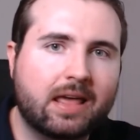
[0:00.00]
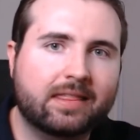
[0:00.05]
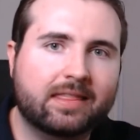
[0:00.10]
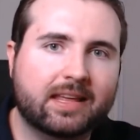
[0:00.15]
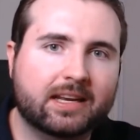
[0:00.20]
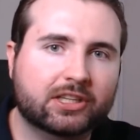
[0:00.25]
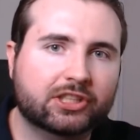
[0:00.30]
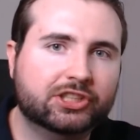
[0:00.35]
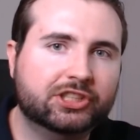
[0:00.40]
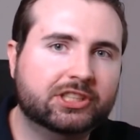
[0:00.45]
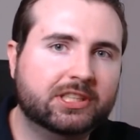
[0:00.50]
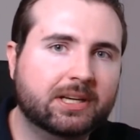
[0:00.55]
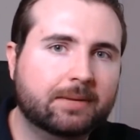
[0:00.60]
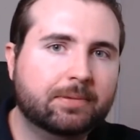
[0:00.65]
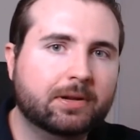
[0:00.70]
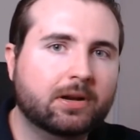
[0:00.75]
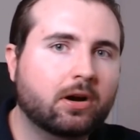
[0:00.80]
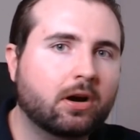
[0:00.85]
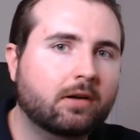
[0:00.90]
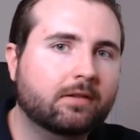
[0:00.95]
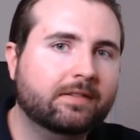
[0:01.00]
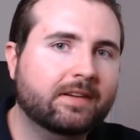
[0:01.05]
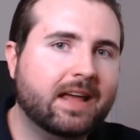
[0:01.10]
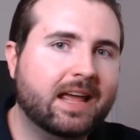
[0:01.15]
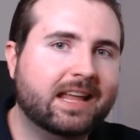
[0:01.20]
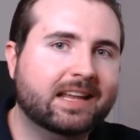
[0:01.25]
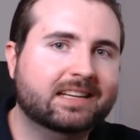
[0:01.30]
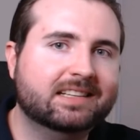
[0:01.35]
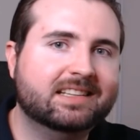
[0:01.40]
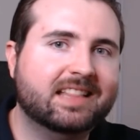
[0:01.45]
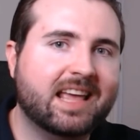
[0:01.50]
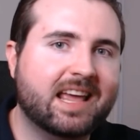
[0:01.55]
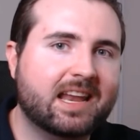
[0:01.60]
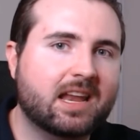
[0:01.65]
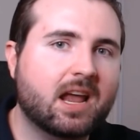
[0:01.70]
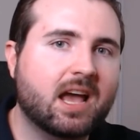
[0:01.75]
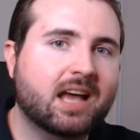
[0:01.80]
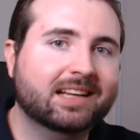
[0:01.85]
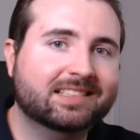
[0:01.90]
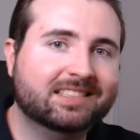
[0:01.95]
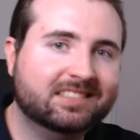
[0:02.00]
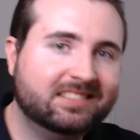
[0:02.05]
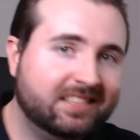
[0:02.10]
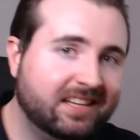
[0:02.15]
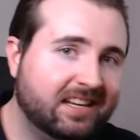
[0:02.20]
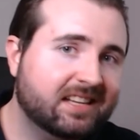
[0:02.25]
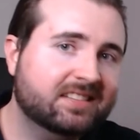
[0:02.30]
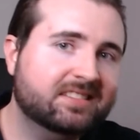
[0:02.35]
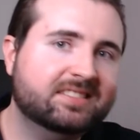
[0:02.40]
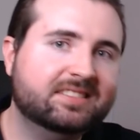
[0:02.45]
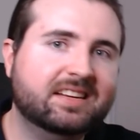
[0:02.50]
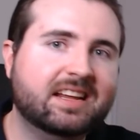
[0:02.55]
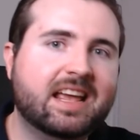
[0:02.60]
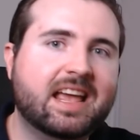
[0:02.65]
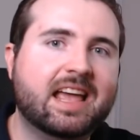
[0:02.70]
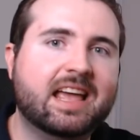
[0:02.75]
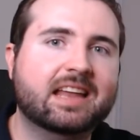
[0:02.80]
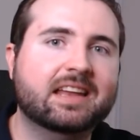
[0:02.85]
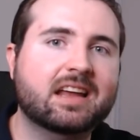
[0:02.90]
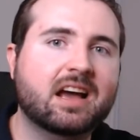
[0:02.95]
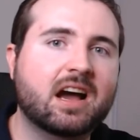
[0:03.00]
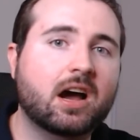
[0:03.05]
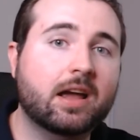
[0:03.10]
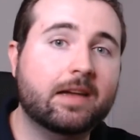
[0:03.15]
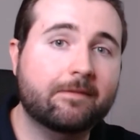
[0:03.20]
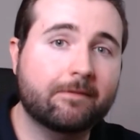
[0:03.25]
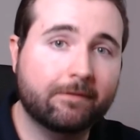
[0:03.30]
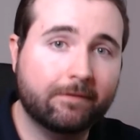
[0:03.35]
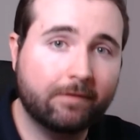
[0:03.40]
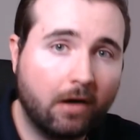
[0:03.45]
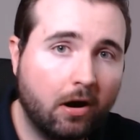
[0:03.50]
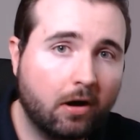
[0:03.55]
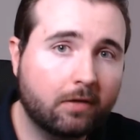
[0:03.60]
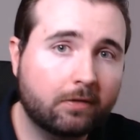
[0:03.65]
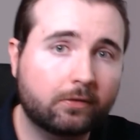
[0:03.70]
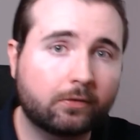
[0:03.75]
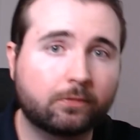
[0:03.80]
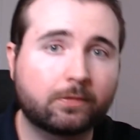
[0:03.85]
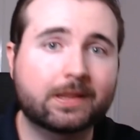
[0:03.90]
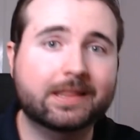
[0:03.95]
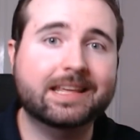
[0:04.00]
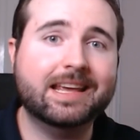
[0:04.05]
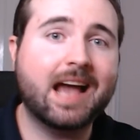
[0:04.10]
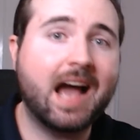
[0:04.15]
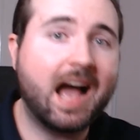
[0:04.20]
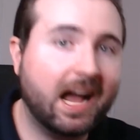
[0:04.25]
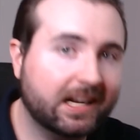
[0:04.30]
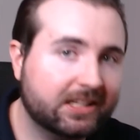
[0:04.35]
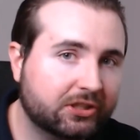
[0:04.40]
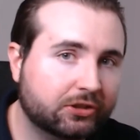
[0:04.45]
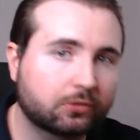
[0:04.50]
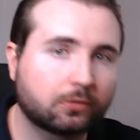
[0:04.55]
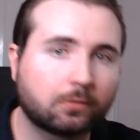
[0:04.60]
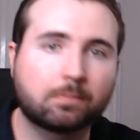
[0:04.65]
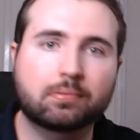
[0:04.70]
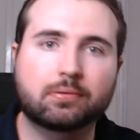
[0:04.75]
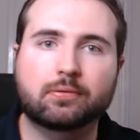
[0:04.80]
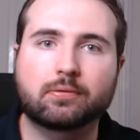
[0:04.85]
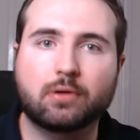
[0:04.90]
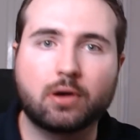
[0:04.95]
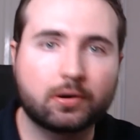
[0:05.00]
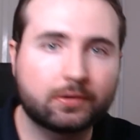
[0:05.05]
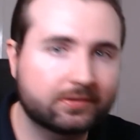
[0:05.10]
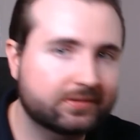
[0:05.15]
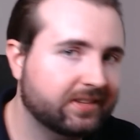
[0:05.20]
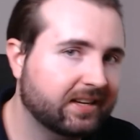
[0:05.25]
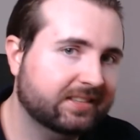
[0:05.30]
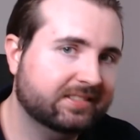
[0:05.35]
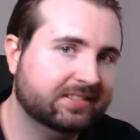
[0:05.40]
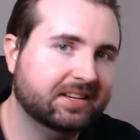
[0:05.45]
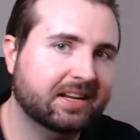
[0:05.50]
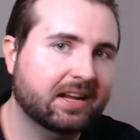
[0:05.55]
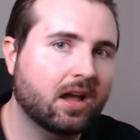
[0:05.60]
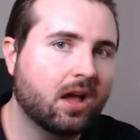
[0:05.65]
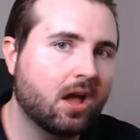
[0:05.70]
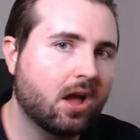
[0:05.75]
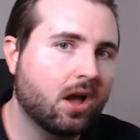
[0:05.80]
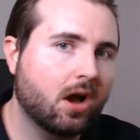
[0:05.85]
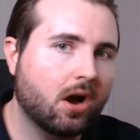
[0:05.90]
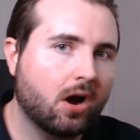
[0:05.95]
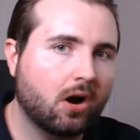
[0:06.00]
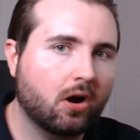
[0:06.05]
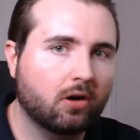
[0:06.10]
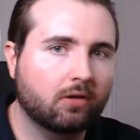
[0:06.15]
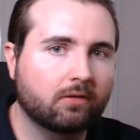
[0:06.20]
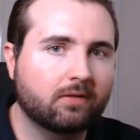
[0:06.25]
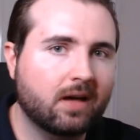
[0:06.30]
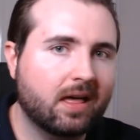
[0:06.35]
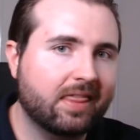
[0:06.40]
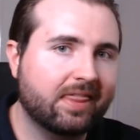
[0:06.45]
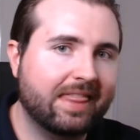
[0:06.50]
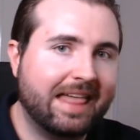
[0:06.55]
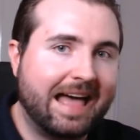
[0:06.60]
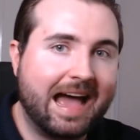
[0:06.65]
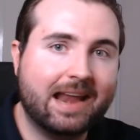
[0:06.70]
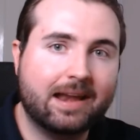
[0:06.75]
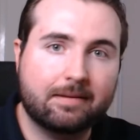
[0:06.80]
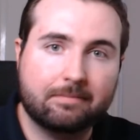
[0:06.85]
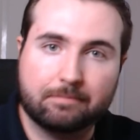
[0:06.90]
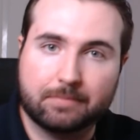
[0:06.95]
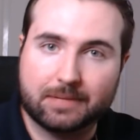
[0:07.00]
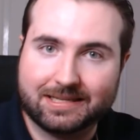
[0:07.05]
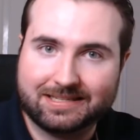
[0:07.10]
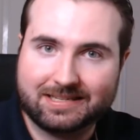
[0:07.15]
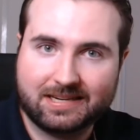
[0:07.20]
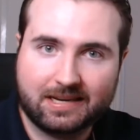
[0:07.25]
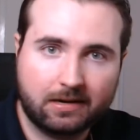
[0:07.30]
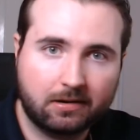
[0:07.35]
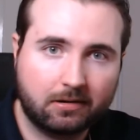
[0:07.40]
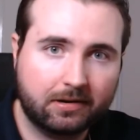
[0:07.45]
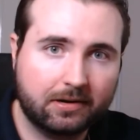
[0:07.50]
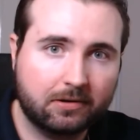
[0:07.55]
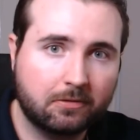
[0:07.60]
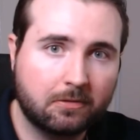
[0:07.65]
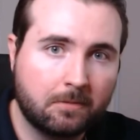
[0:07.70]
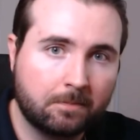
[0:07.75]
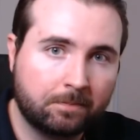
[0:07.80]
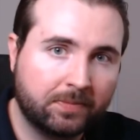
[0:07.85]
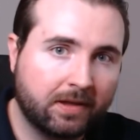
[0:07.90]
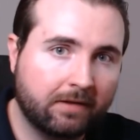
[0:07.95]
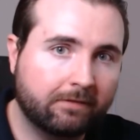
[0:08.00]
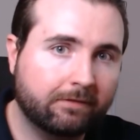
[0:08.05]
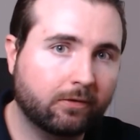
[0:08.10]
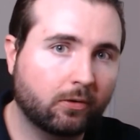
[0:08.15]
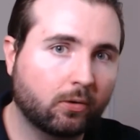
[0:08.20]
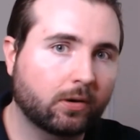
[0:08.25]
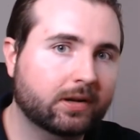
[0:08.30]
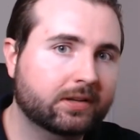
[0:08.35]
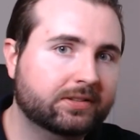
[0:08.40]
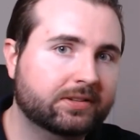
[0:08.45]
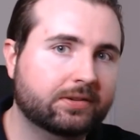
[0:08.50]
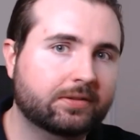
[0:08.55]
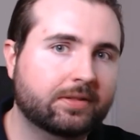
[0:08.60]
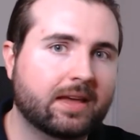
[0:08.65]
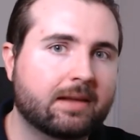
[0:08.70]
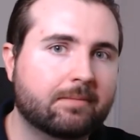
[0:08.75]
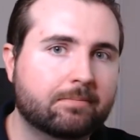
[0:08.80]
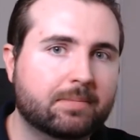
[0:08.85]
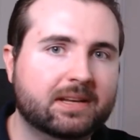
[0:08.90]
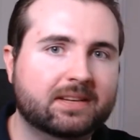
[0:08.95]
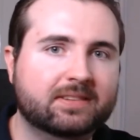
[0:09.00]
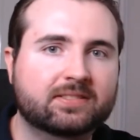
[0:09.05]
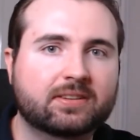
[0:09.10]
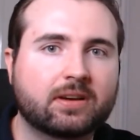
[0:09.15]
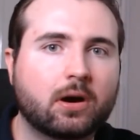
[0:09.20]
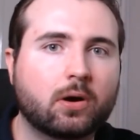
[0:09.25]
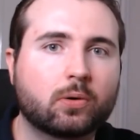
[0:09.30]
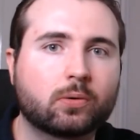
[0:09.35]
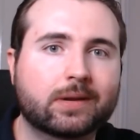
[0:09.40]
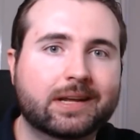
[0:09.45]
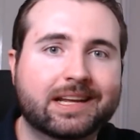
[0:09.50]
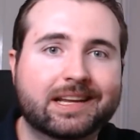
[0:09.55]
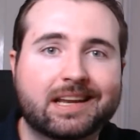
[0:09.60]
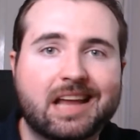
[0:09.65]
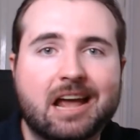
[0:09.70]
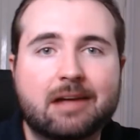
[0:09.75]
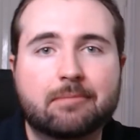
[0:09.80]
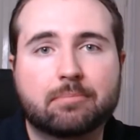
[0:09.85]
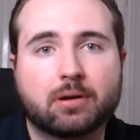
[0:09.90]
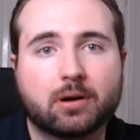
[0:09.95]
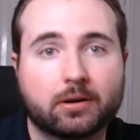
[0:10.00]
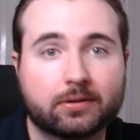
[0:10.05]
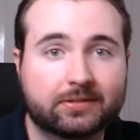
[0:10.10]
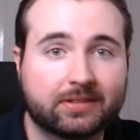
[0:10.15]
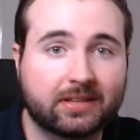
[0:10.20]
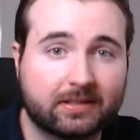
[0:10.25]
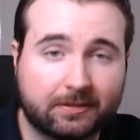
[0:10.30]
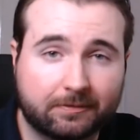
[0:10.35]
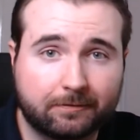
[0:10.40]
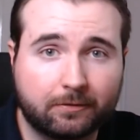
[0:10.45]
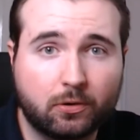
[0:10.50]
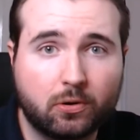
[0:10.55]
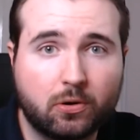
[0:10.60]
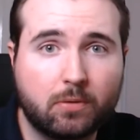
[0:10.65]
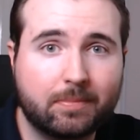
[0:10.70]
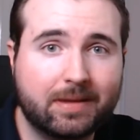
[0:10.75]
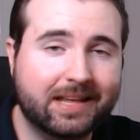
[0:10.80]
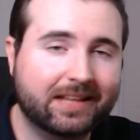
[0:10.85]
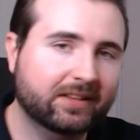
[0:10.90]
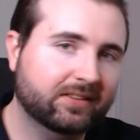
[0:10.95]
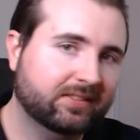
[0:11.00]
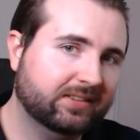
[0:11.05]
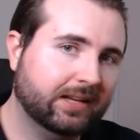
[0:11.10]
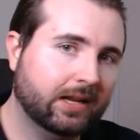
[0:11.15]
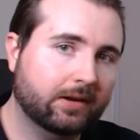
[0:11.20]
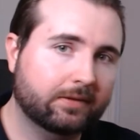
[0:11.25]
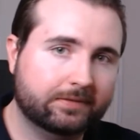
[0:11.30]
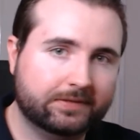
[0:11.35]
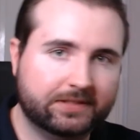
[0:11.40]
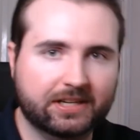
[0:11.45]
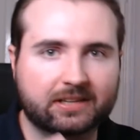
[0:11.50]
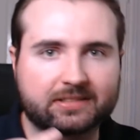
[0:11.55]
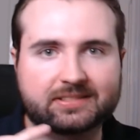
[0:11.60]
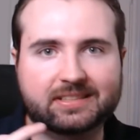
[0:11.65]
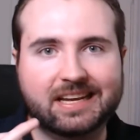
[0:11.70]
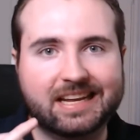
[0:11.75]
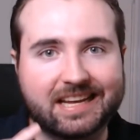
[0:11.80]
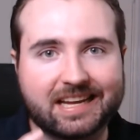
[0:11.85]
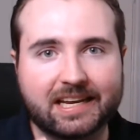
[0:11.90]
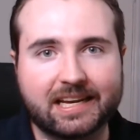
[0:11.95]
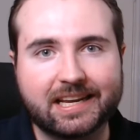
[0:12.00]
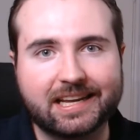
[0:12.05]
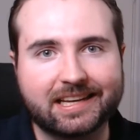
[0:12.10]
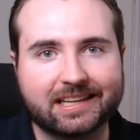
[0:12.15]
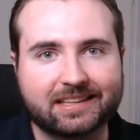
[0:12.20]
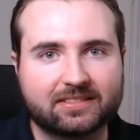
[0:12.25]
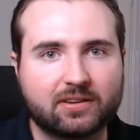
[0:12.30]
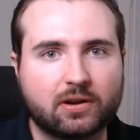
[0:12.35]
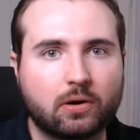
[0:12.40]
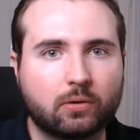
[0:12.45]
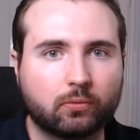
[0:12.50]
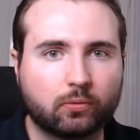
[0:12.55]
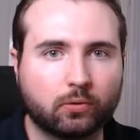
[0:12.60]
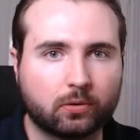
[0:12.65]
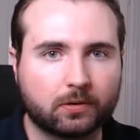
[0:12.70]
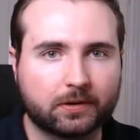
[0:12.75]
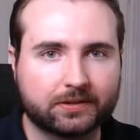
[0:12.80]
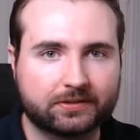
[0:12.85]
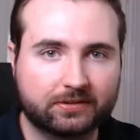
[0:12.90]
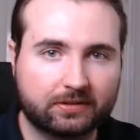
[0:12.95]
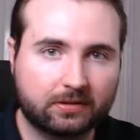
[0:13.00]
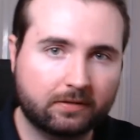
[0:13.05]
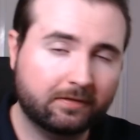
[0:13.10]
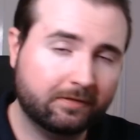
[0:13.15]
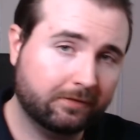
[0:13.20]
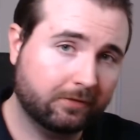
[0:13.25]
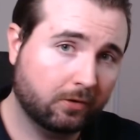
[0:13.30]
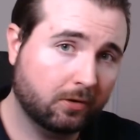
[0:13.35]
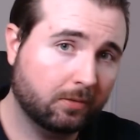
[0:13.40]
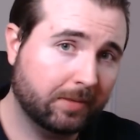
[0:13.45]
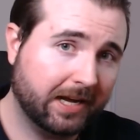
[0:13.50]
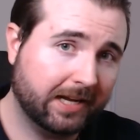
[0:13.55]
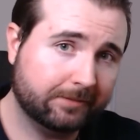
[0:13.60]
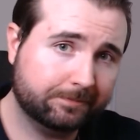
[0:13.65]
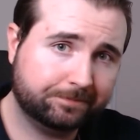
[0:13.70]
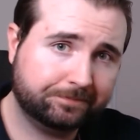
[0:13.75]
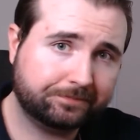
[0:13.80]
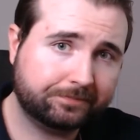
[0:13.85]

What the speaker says: then ship it off, and then assist and are involved with the actual processing of that material for it to then be sold in a processed form instead of just in its rawest format?